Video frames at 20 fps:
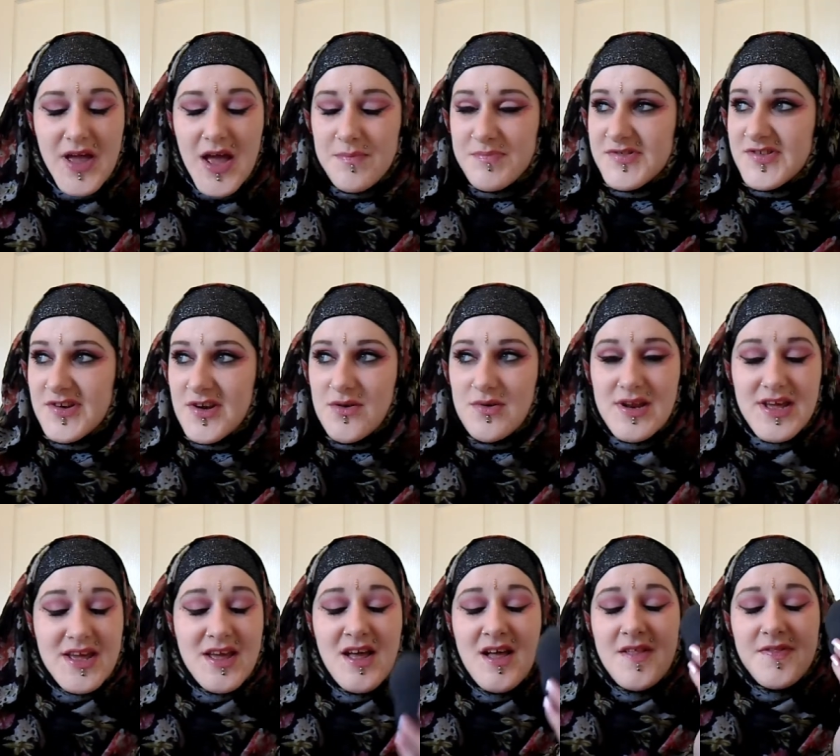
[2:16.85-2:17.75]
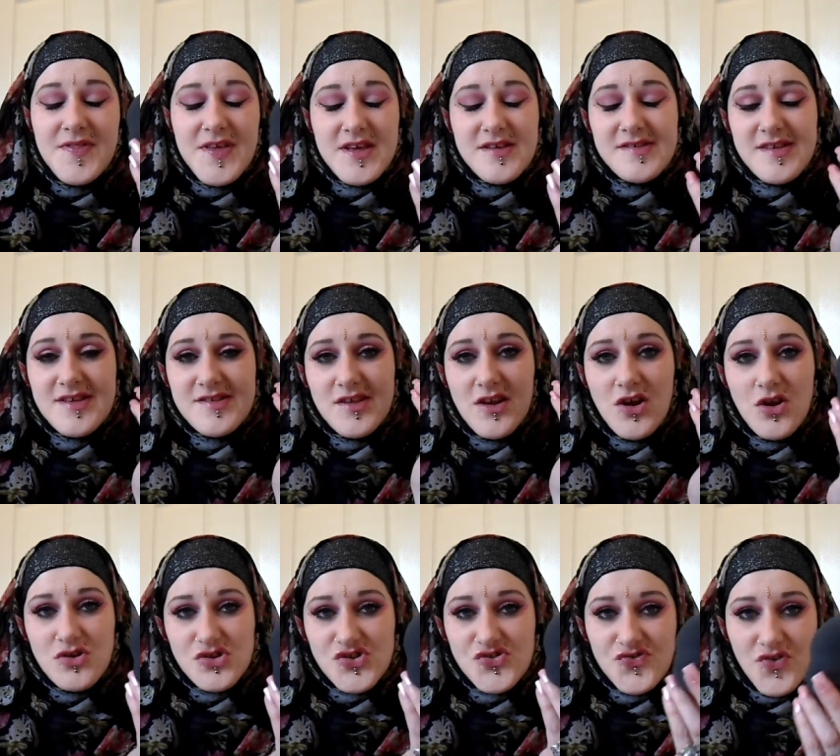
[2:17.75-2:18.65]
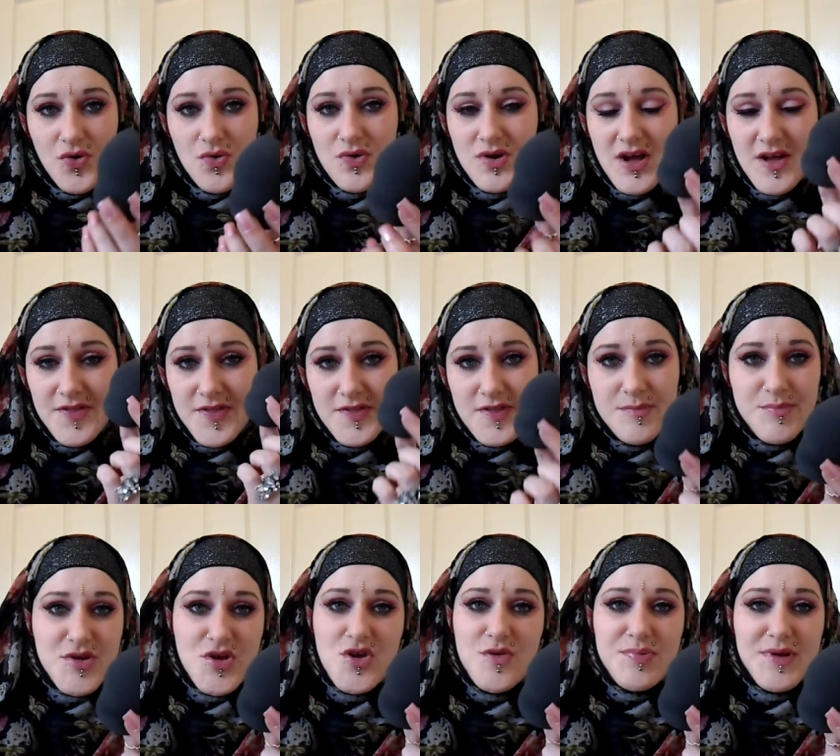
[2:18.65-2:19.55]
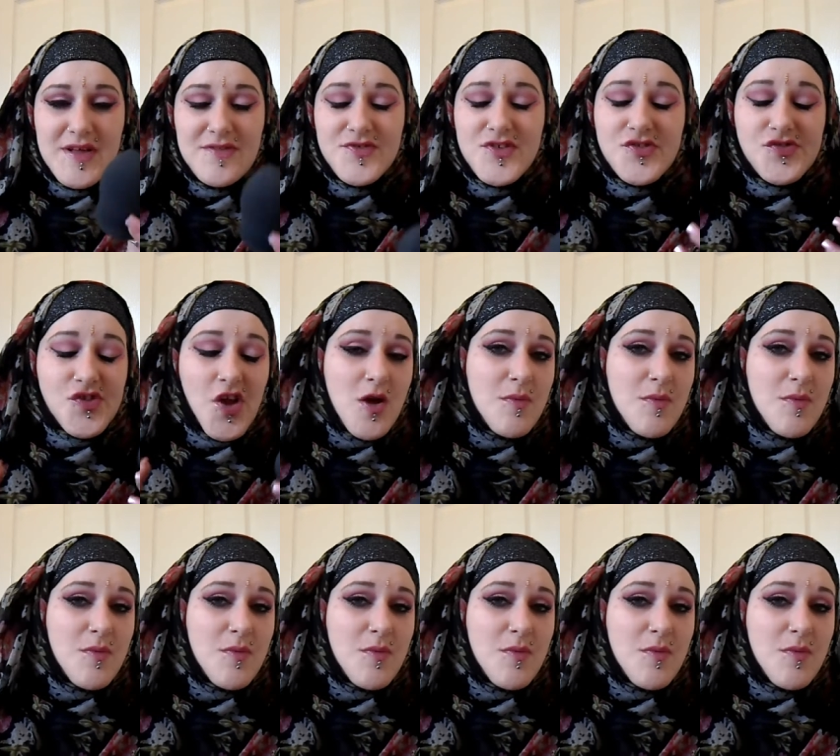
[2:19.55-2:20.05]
Absolutely. This is a lot stronger than the beauty blender.